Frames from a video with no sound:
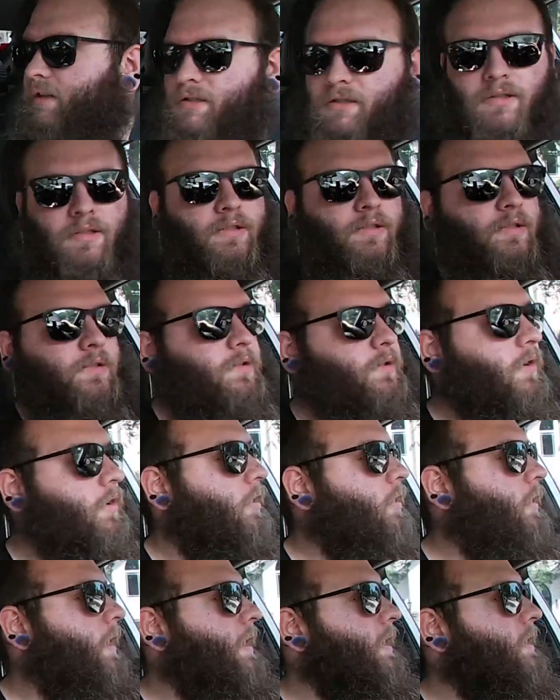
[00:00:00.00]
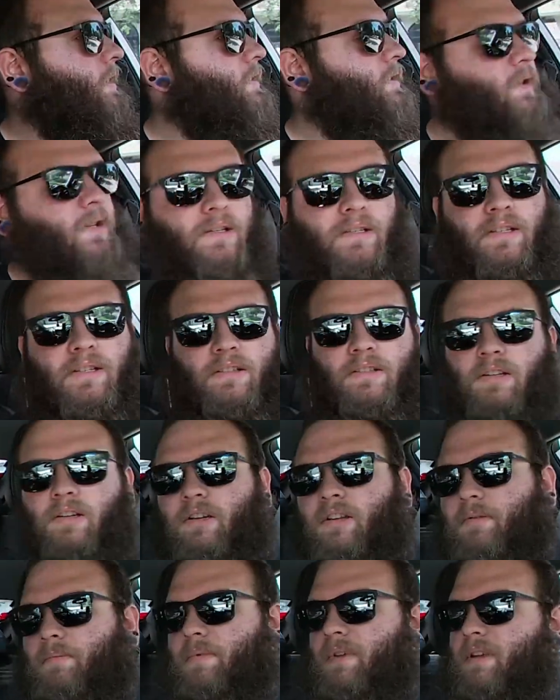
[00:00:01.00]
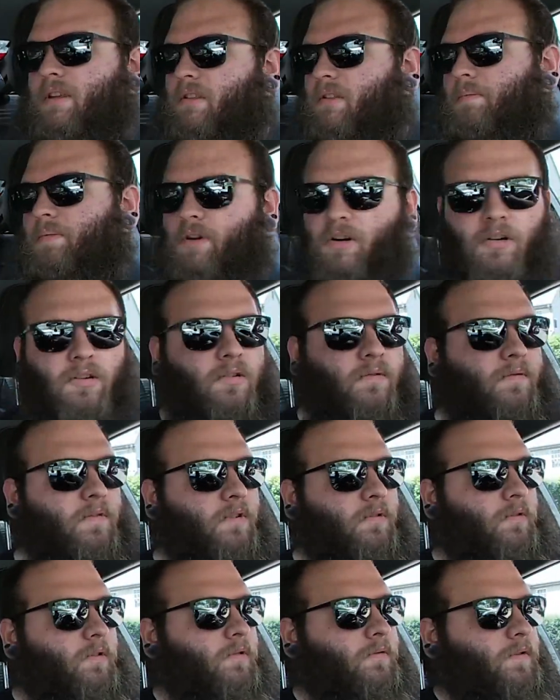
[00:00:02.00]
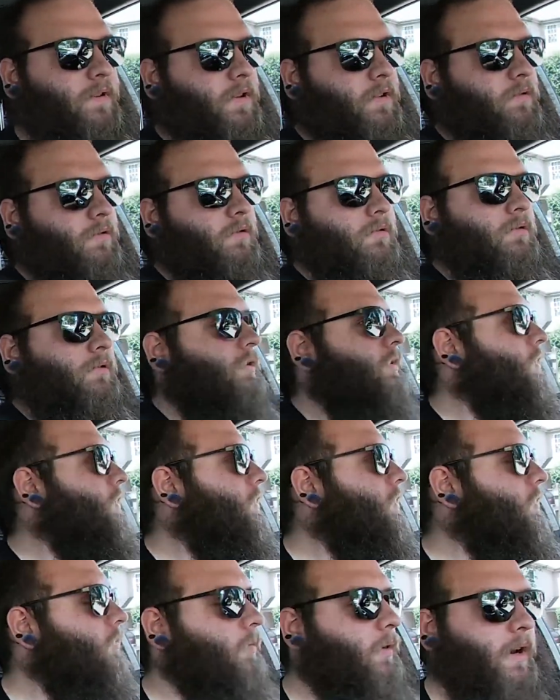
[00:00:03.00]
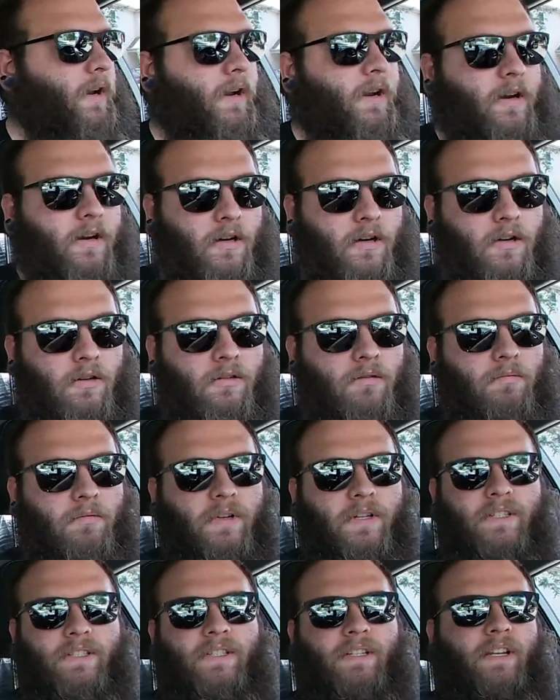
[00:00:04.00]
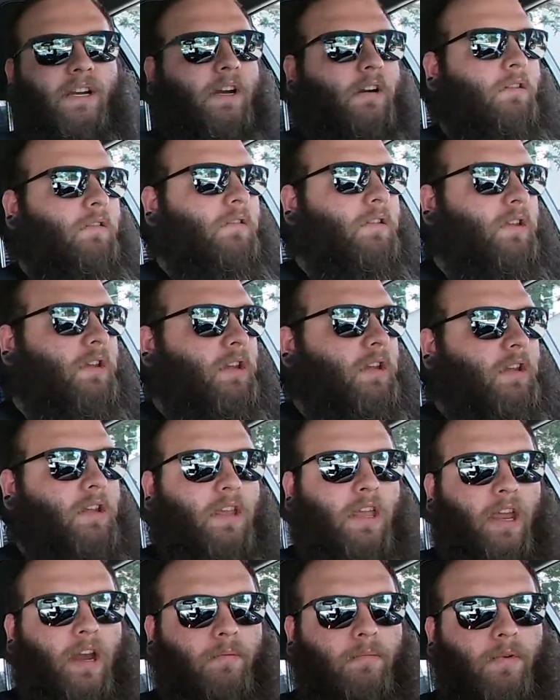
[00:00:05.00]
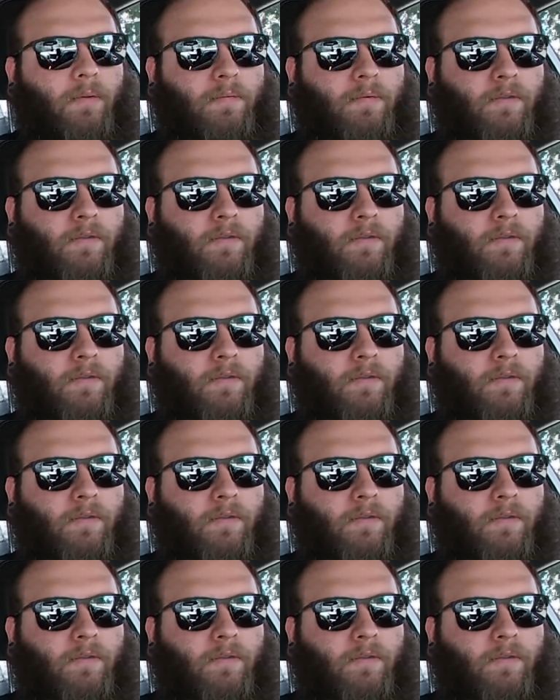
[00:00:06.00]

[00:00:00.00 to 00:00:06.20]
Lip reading: So I guess this is gonna be the part of the review where we see how the camera